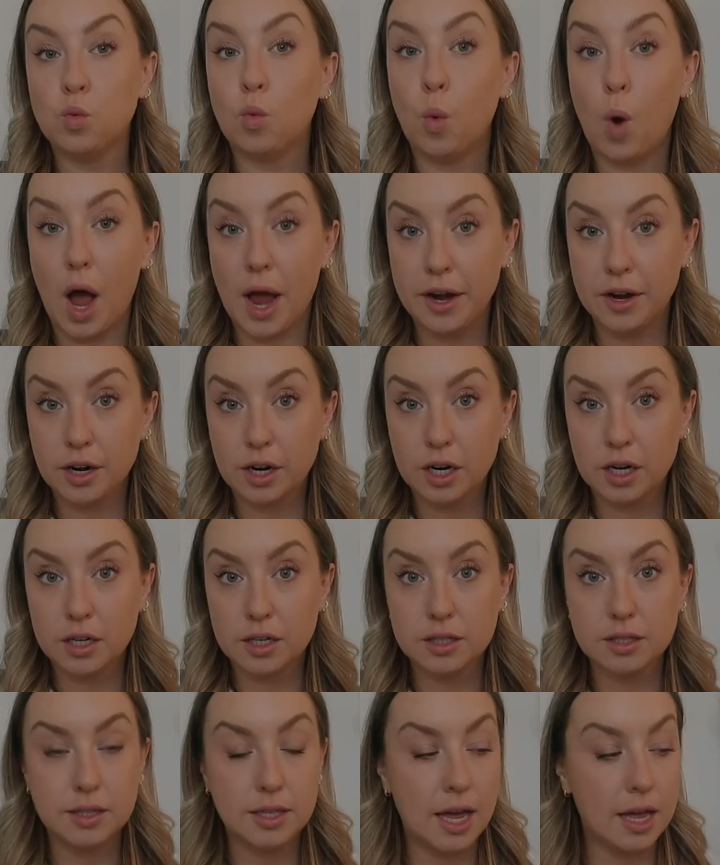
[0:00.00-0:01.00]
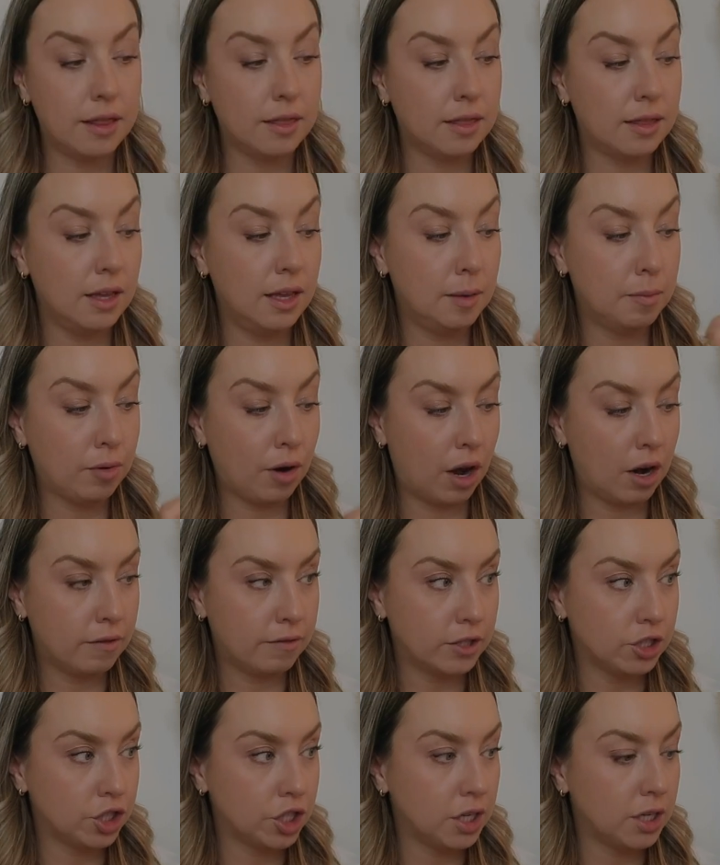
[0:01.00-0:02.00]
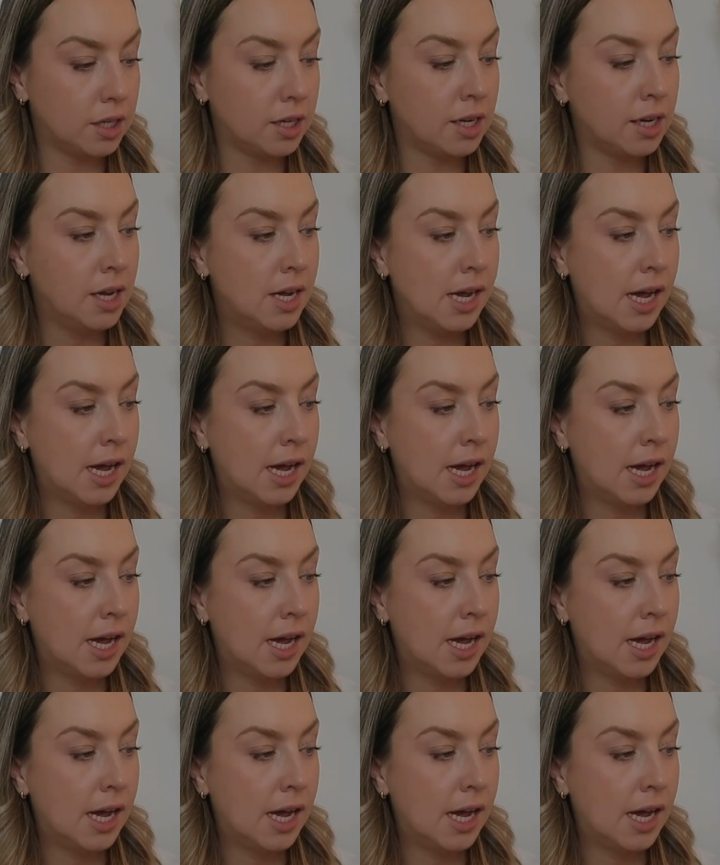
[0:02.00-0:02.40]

wider than the Prada version.